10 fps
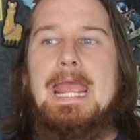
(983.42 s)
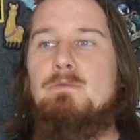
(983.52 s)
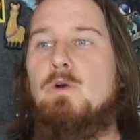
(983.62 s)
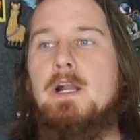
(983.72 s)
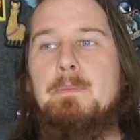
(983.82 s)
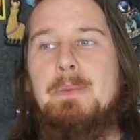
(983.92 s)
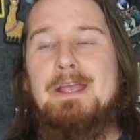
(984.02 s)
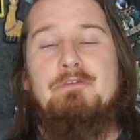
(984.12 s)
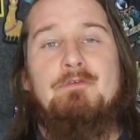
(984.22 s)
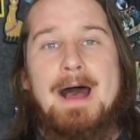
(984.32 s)
And we're gonna
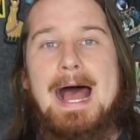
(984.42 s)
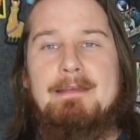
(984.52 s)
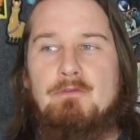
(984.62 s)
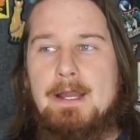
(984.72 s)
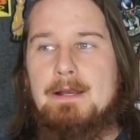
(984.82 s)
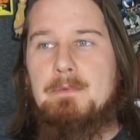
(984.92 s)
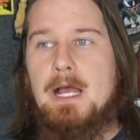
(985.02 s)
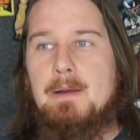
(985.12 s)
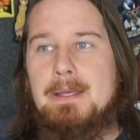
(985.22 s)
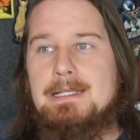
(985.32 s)
pick 5 random
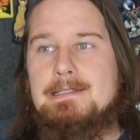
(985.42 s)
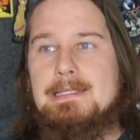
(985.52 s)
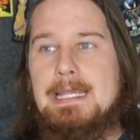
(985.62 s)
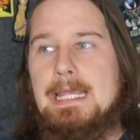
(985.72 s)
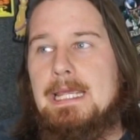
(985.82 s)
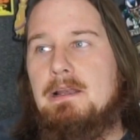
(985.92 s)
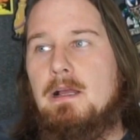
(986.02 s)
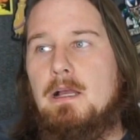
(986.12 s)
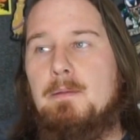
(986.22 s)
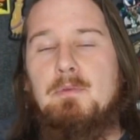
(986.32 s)
comments in
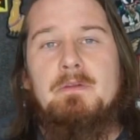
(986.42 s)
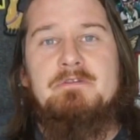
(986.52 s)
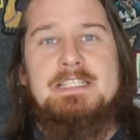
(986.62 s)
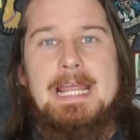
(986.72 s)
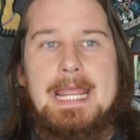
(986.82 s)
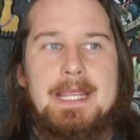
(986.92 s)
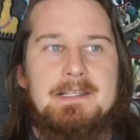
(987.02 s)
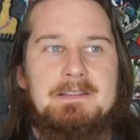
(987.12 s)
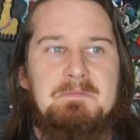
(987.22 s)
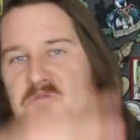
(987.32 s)
a couple of
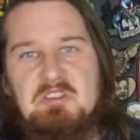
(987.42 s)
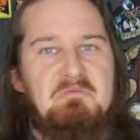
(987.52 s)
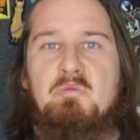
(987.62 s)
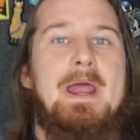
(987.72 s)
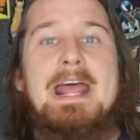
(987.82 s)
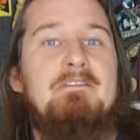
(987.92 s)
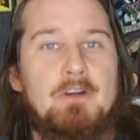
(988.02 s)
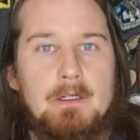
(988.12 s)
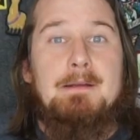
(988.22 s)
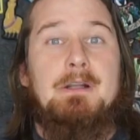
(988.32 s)
days, just
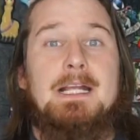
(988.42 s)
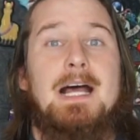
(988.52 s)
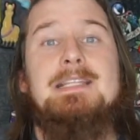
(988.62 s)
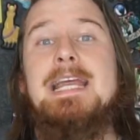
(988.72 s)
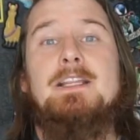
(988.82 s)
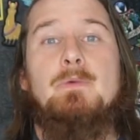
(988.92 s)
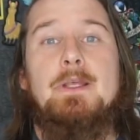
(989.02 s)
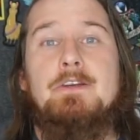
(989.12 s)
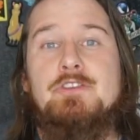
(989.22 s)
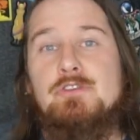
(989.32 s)
whenever. And I'm gonna contact the
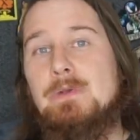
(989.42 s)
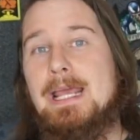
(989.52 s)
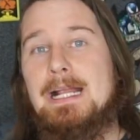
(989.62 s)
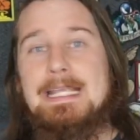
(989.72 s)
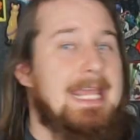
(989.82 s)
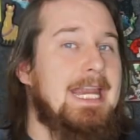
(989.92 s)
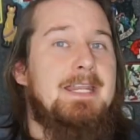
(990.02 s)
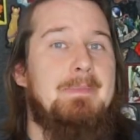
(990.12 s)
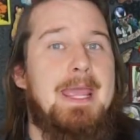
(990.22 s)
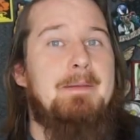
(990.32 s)
winners to get a
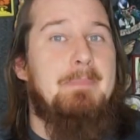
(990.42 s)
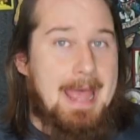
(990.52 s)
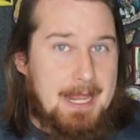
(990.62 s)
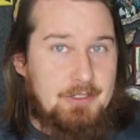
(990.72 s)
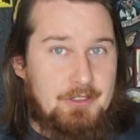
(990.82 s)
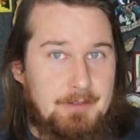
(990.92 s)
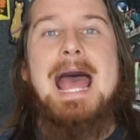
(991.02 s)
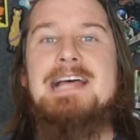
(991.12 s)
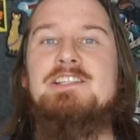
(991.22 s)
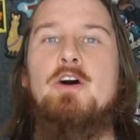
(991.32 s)
Candyman patch.
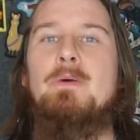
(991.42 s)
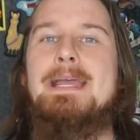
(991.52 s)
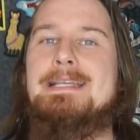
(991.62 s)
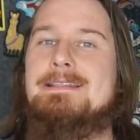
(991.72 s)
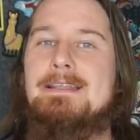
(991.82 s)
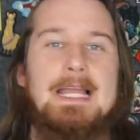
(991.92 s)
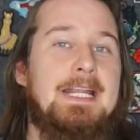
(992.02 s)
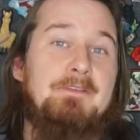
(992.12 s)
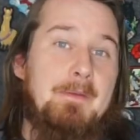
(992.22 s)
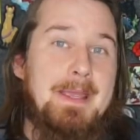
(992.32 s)
As always, like
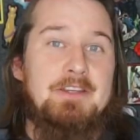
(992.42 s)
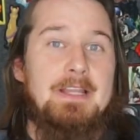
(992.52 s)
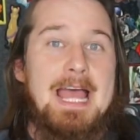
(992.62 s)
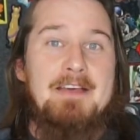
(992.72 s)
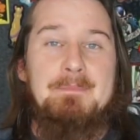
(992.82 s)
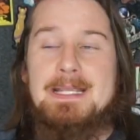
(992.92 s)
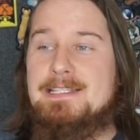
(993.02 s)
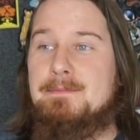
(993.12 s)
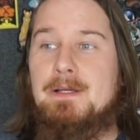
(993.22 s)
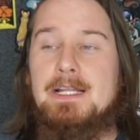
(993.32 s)
it if I made you laugh,
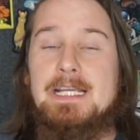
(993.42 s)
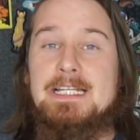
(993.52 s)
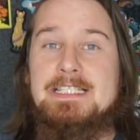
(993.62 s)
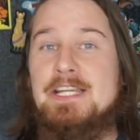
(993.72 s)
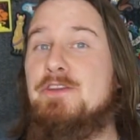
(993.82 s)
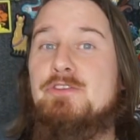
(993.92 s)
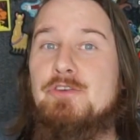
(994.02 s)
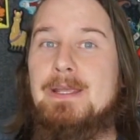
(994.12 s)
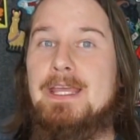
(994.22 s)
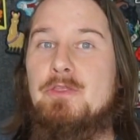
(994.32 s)
because I'm gonna continue
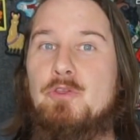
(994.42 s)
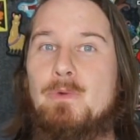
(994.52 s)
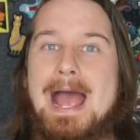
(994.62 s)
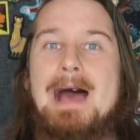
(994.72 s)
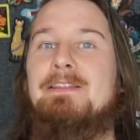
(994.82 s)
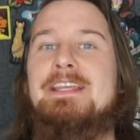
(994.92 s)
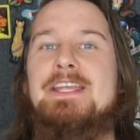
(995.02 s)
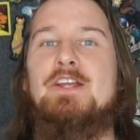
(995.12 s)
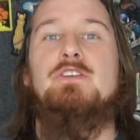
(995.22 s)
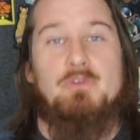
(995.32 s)
doing it throughout the
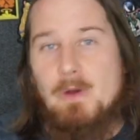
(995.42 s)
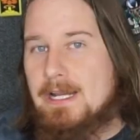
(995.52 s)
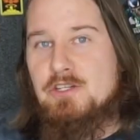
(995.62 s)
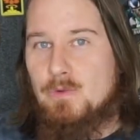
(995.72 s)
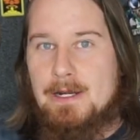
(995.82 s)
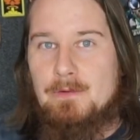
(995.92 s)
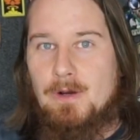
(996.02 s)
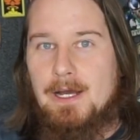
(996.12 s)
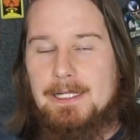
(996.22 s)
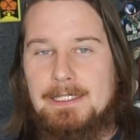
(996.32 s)
year
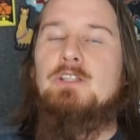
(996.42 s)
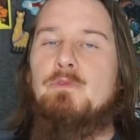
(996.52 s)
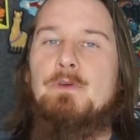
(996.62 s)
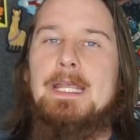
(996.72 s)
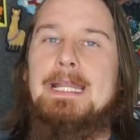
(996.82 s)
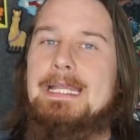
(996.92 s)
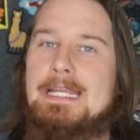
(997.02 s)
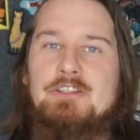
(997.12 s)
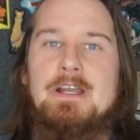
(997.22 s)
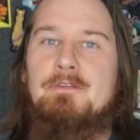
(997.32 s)
2021. Don't forget,
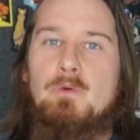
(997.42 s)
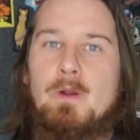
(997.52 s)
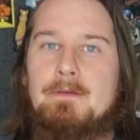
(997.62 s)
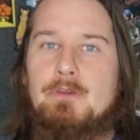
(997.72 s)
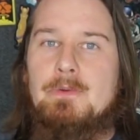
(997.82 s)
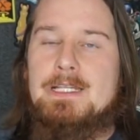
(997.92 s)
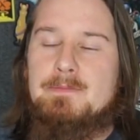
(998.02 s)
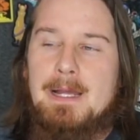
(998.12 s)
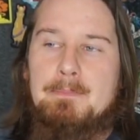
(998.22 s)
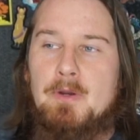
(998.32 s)
each and every one of you is
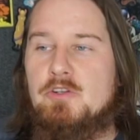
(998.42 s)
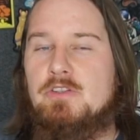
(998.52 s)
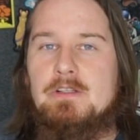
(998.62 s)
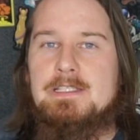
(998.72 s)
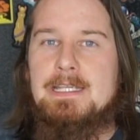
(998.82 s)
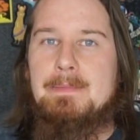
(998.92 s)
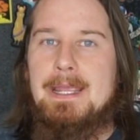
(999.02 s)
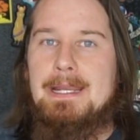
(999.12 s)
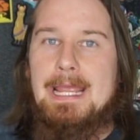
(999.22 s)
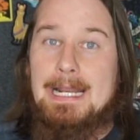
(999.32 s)
my personal
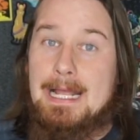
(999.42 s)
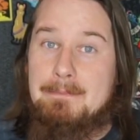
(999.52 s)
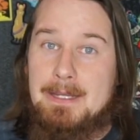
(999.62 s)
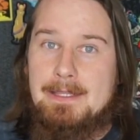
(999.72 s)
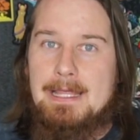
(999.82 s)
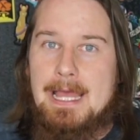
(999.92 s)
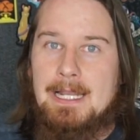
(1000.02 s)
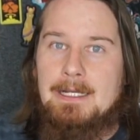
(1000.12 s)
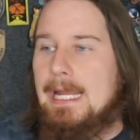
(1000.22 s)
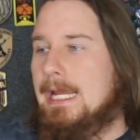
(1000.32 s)
teammate, and I mean
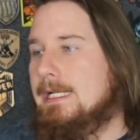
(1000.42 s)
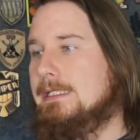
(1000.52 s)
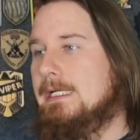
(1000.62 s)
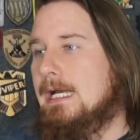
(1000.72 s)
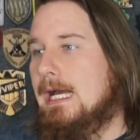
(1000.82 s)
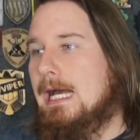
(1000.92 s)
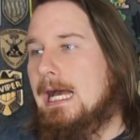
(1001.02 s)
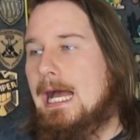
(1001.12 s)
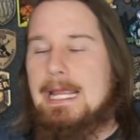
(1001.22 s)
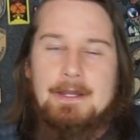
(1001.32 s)
that. And
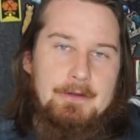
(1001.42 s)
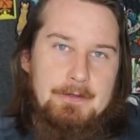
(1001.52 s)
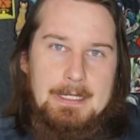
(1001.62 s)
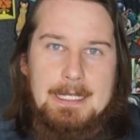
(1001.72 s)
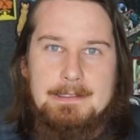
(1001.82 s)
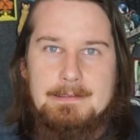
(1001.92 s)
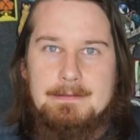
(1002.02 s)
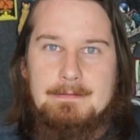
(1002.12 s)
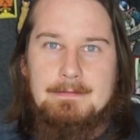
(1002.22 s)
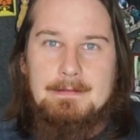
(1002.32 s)
I hear you
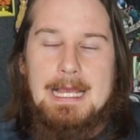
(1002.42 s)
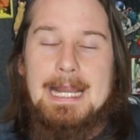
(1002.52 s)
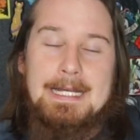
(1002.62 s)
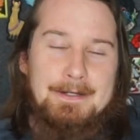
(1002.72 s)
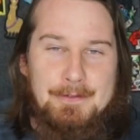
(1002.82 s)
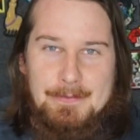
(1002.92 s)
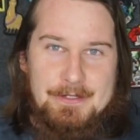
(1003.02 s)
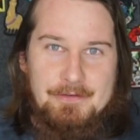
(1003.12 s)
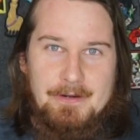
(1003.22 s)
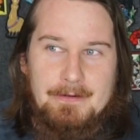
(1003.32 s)
guys. I need a new
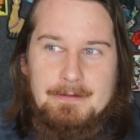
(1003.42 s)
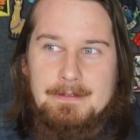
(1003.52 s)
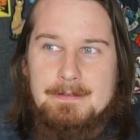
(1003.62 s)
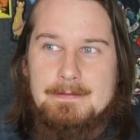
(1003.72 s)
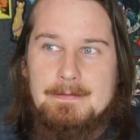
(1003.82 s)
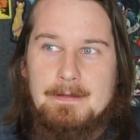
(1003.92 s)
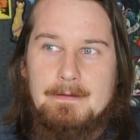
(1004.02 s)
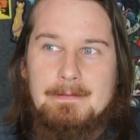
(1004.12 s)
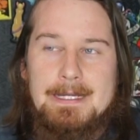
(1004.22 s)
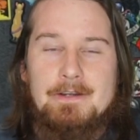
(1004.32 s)
intro.
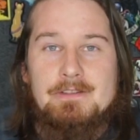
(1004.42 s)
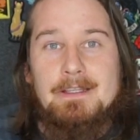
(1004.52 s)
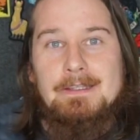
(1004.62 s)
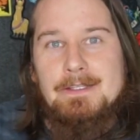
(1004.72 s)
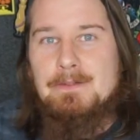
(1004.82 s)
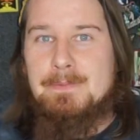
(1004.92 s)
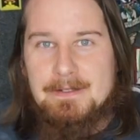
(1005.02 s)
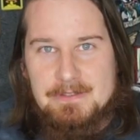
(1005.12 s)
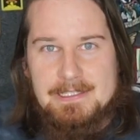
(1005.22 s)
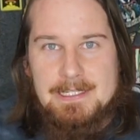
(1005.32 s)
So here's a little bit
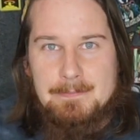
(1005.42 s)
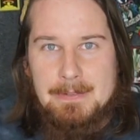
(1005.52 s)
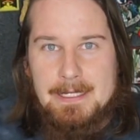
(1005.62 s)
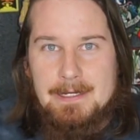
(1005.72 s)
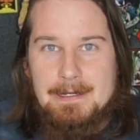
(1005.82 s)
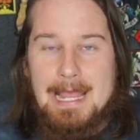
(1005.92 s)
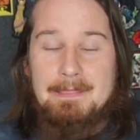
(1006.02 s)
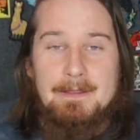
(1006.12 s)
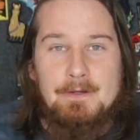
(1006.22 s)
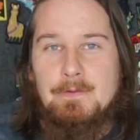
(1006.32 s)
of a sneak peek
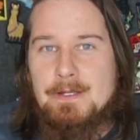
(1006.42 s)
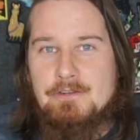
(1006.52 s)
at the new